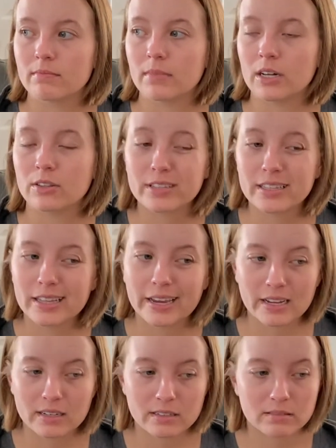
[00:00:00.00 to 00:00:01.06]
Other than
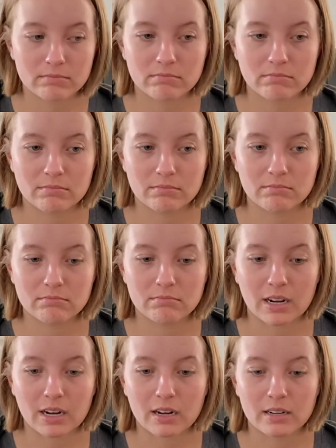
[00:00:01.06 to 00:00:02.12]
that,
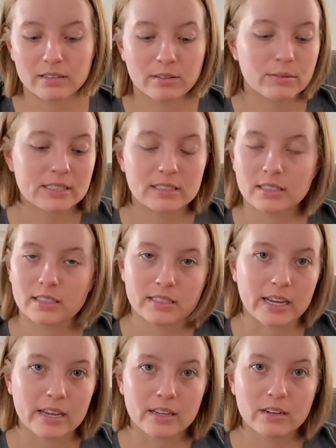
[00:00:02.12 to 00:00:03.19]
the rest of the
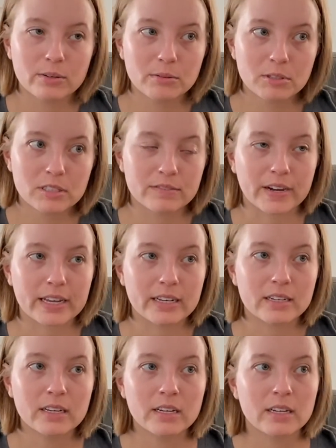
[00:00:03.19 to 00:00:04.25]
day, it was fine.
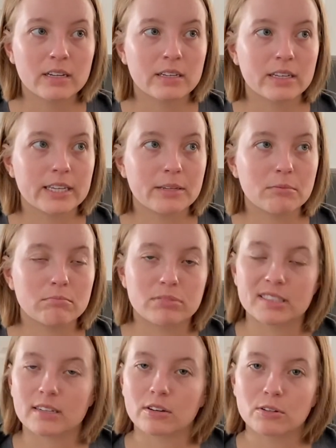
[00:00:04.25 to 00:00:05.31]
He
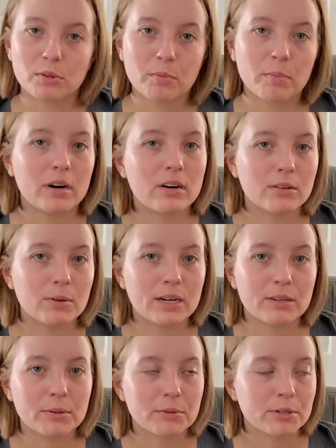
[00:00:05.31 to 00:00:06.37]
snuggled with Paul while
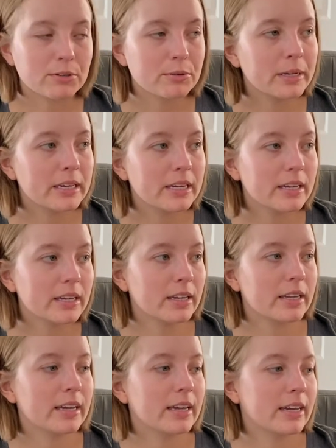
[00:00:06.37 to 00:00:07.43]
we were grooming,
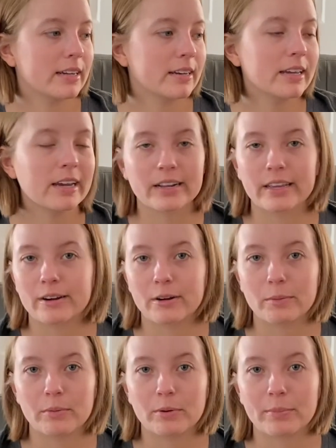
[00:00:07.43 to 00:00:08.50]
and he got a carrot
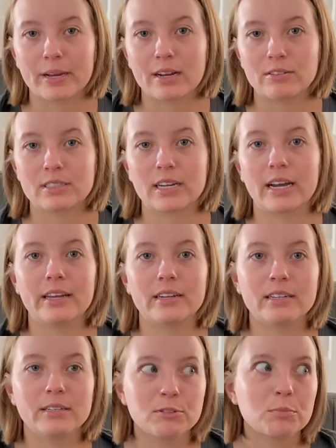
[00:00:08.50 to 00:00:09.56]
when he went back outside,
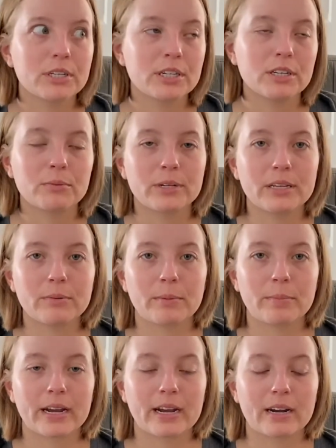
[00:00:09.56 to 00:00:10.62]
and he was pretty good when he went
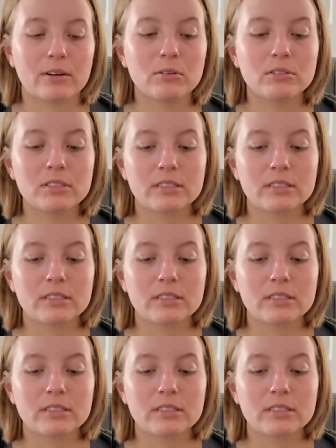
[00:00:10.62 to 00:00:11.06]
back out.